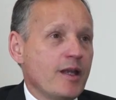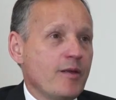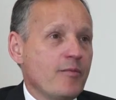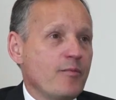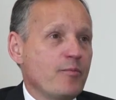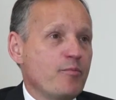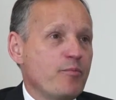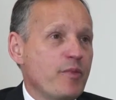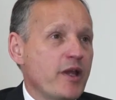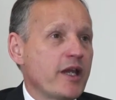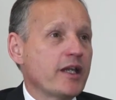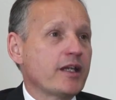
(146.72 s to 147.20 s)

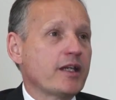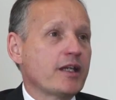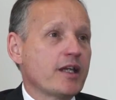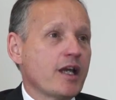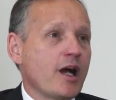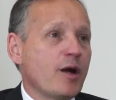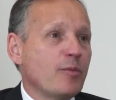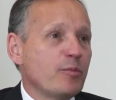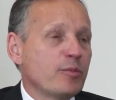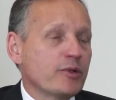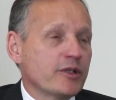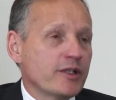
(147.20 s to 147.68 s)
In big
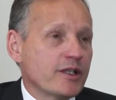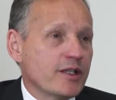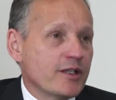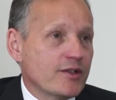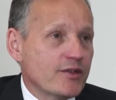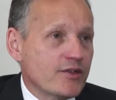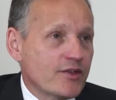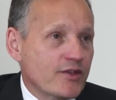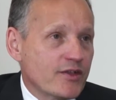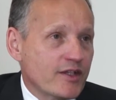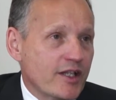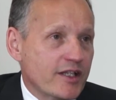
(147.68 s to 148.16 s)

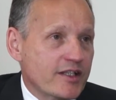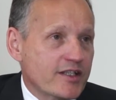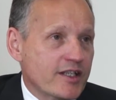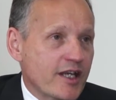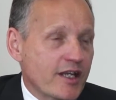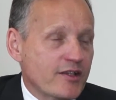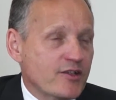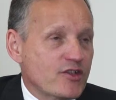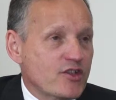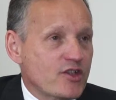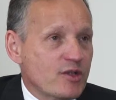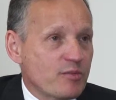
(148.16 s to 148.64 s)
companies, there
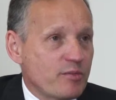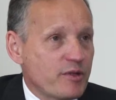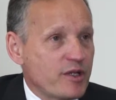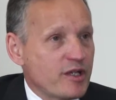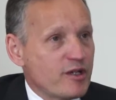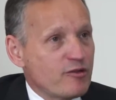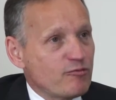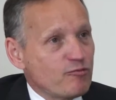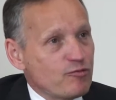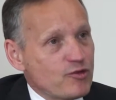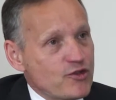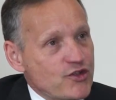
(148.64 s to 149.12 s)
tends to be
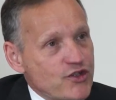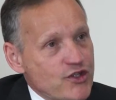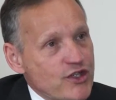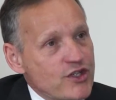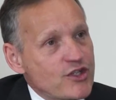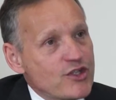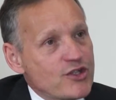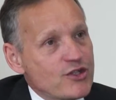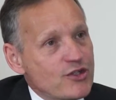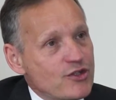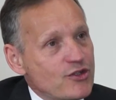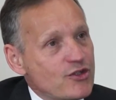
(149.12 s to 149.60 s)
a
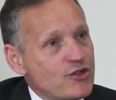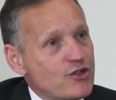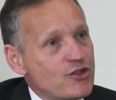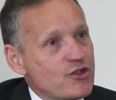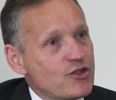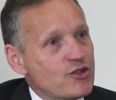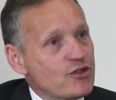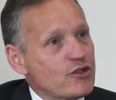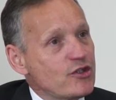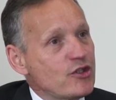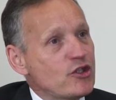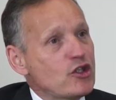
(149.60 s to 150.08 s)
resistance
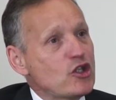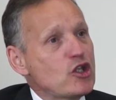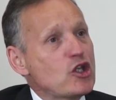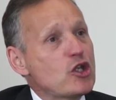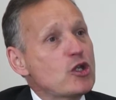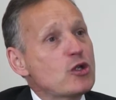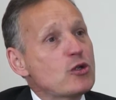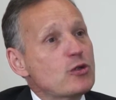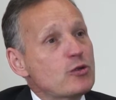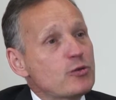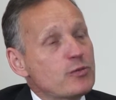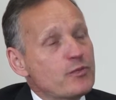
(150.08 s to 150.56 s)
to the
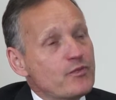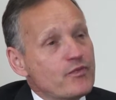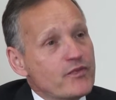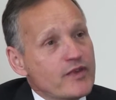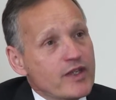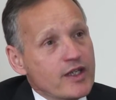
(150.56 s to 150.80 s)
new.